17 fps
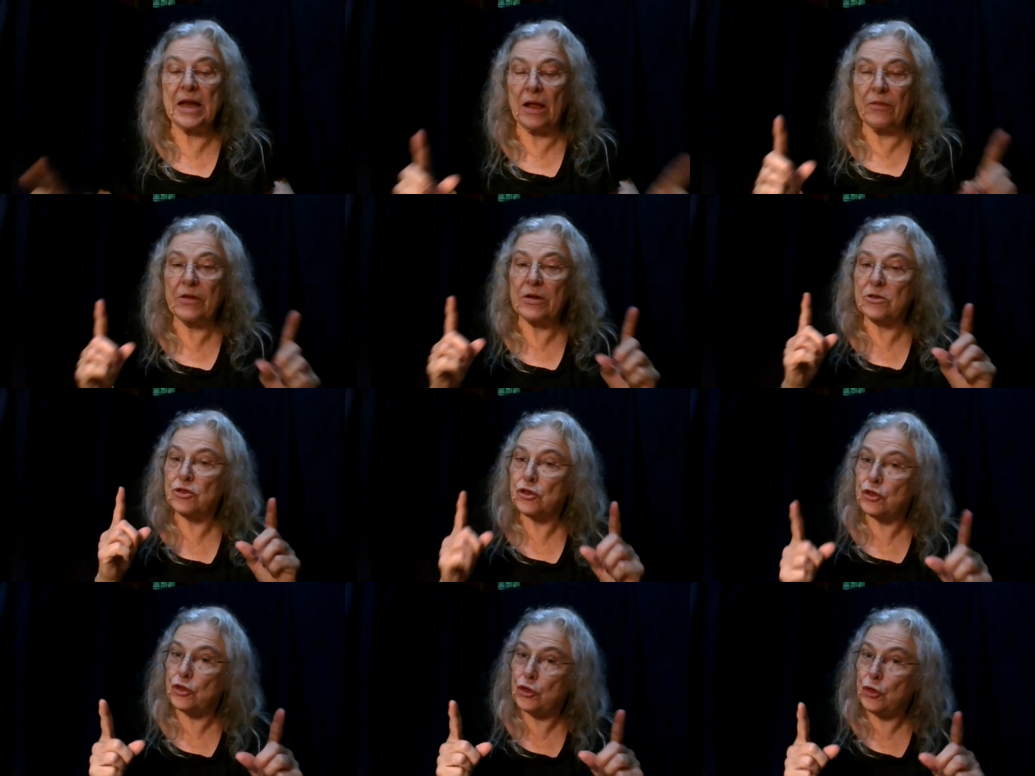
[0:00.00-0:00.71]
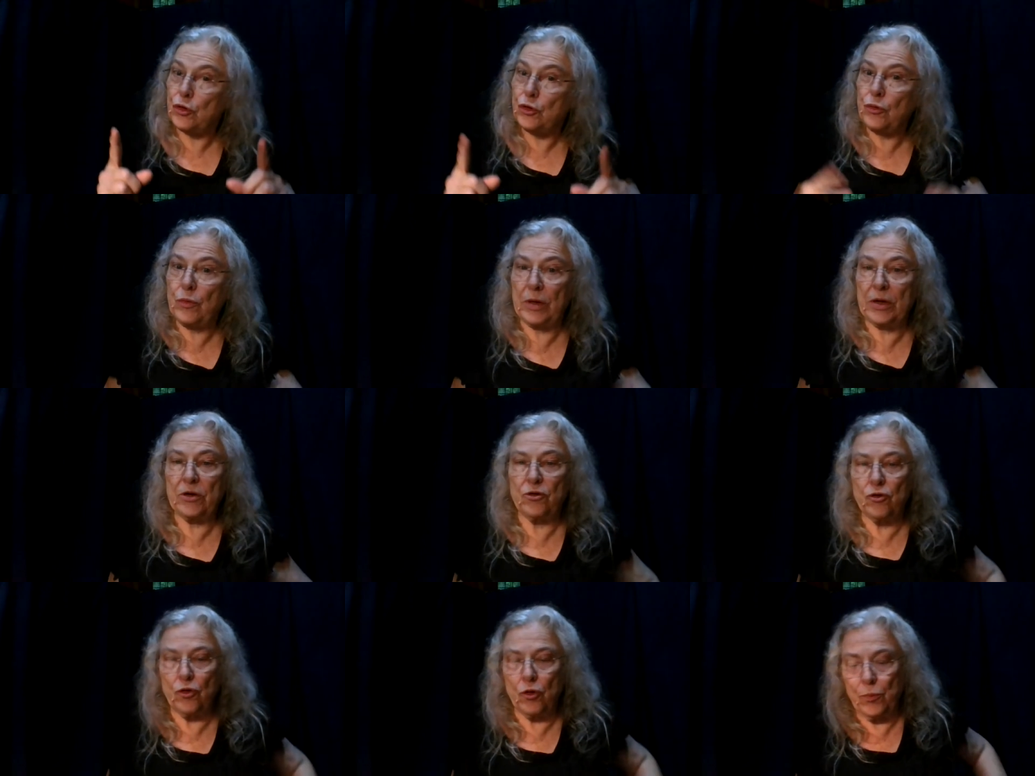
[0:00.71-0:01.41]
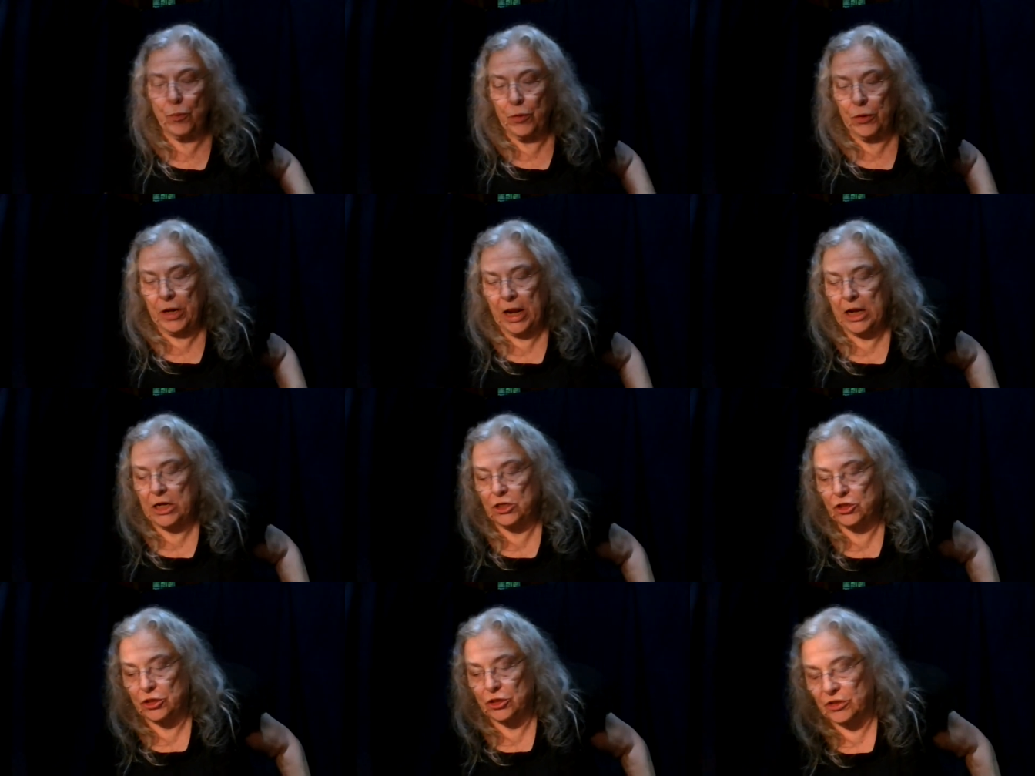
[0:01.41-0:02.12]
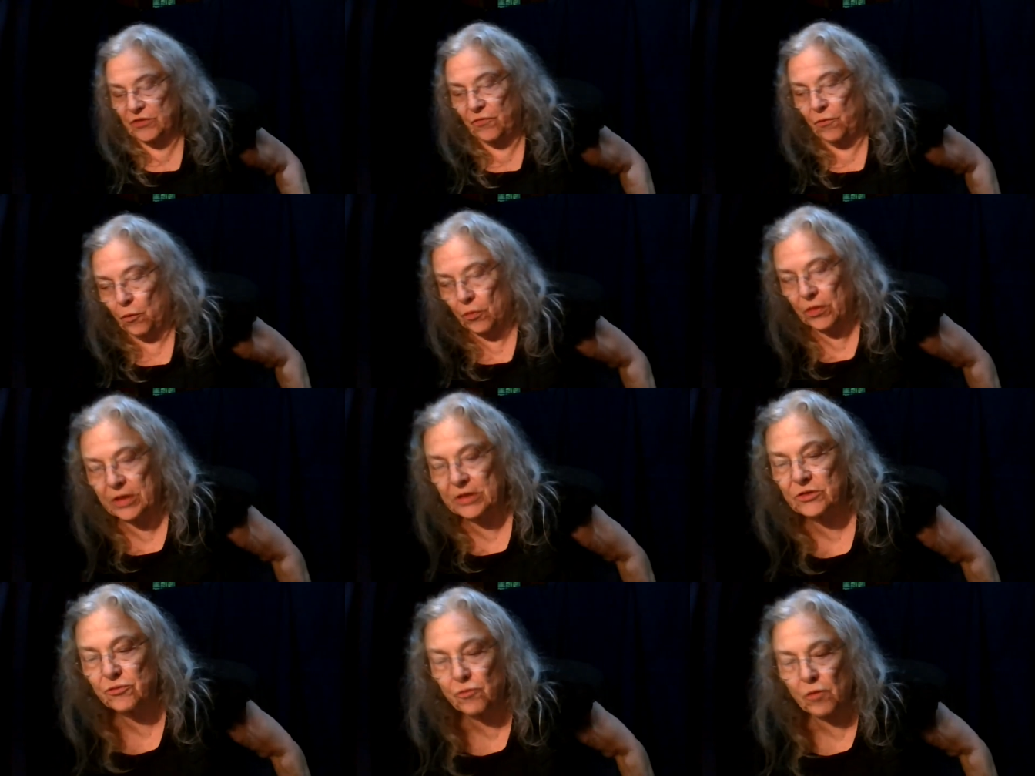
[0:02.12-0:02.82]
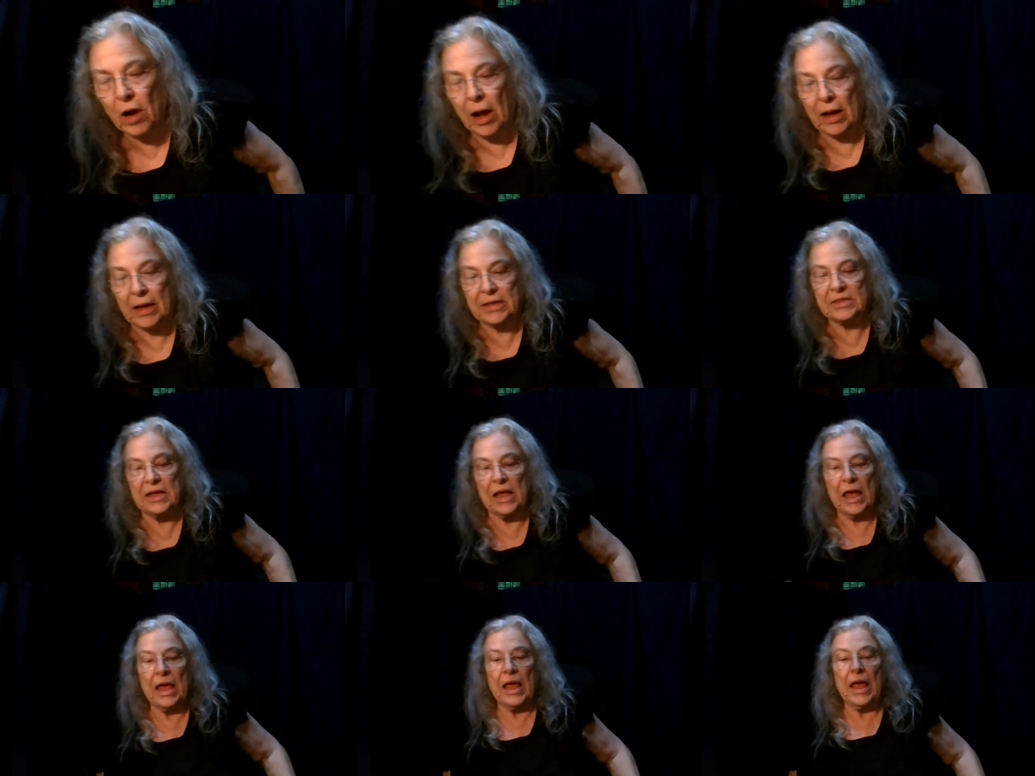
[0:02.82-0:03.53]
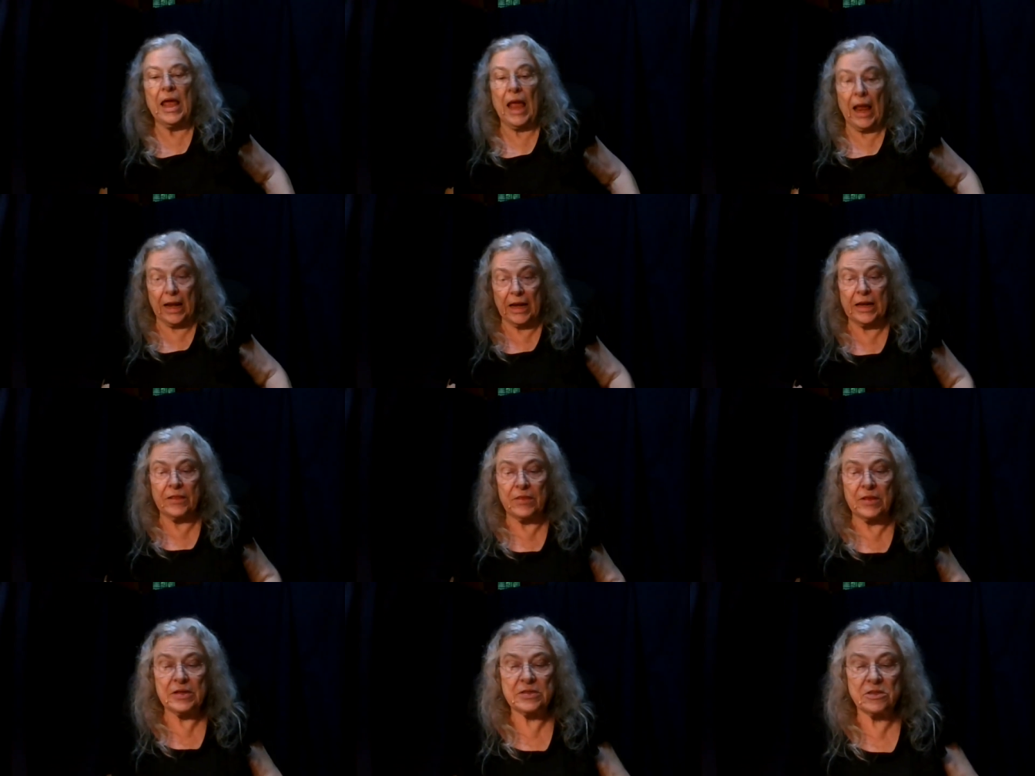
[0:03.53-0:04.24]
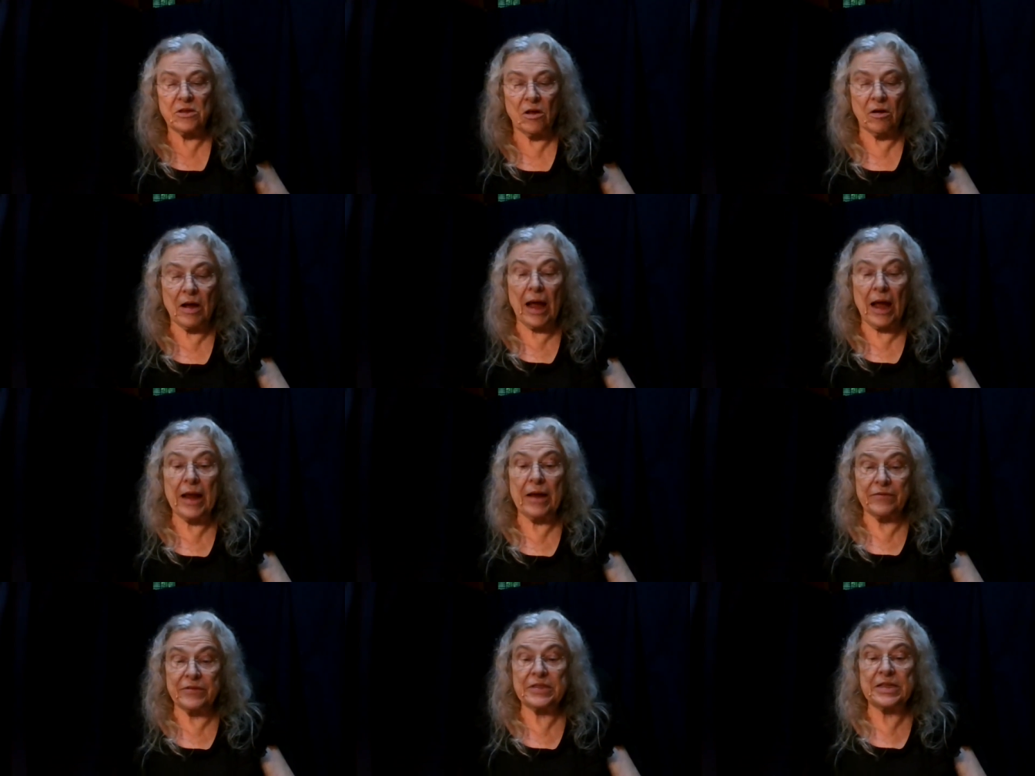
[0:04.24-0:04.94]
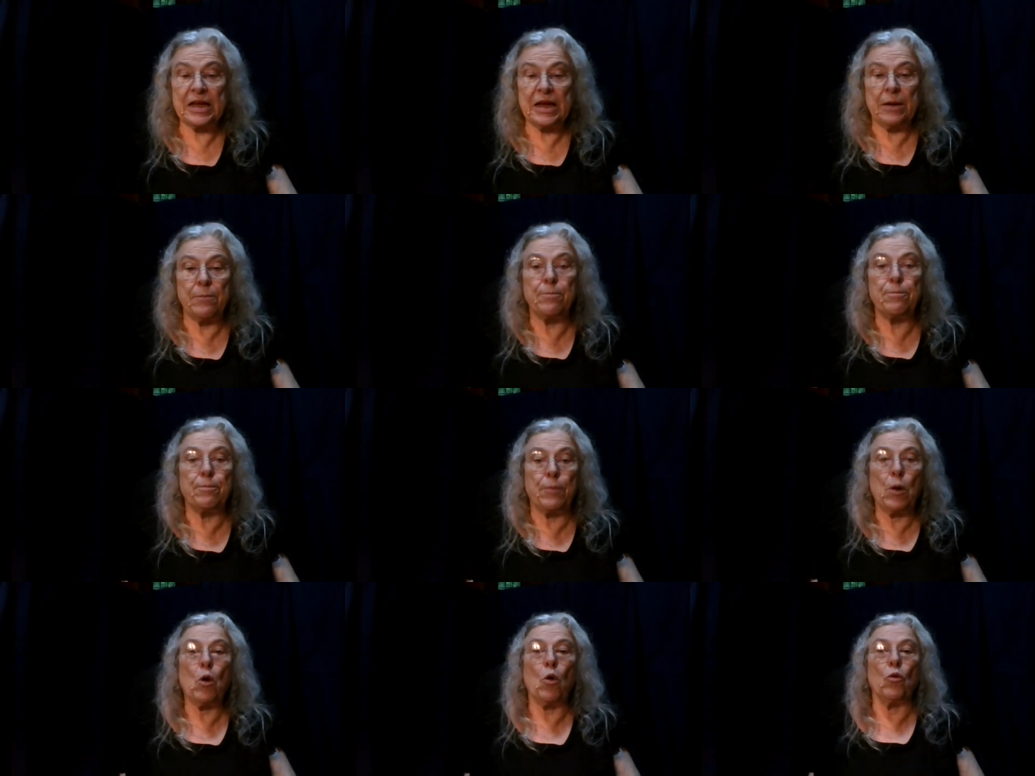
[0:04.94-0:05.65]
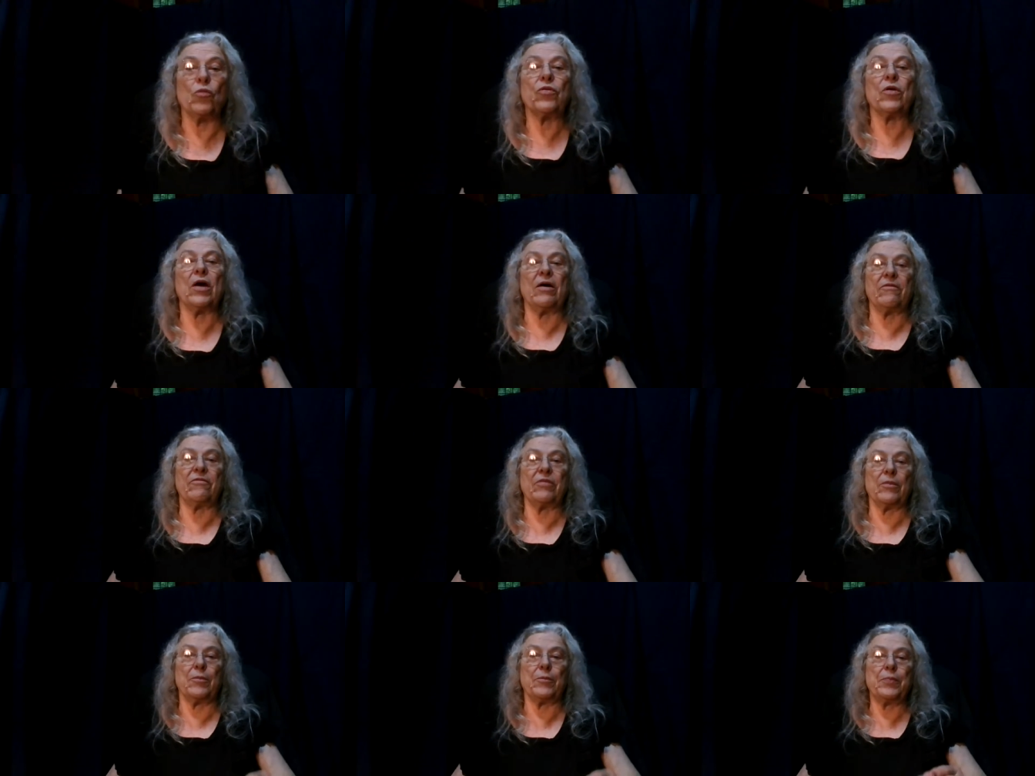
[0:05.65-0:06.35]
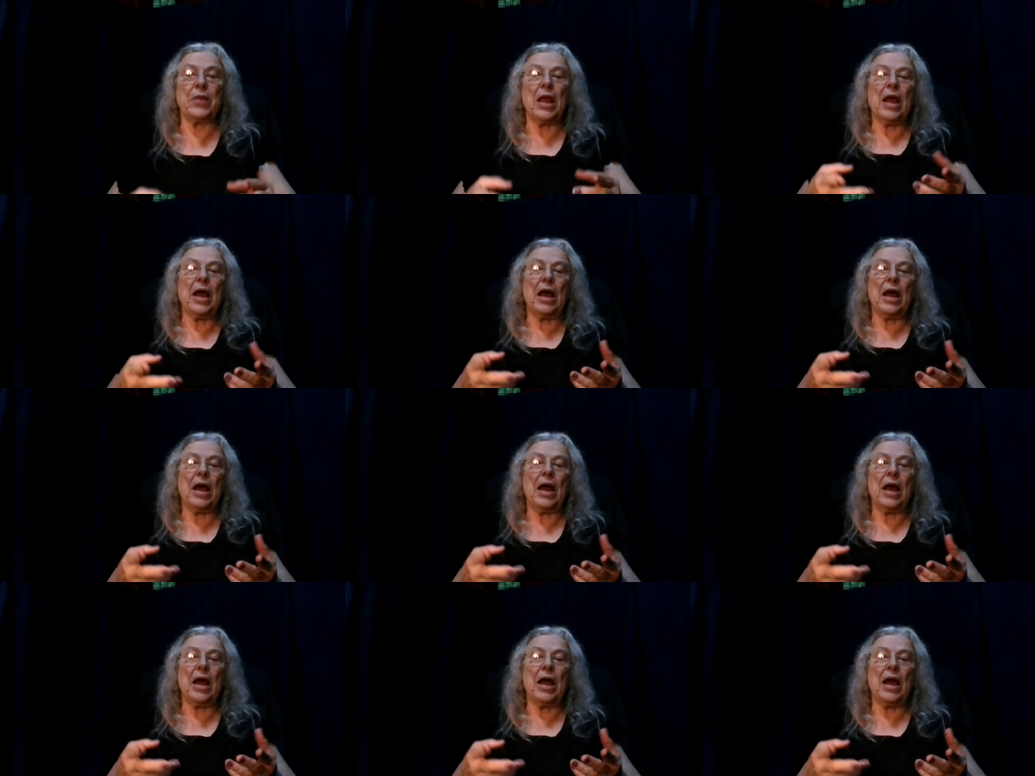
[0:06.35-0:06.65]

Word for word: Now, there's two interpretations on this rise, and in this song, I have seen both of them.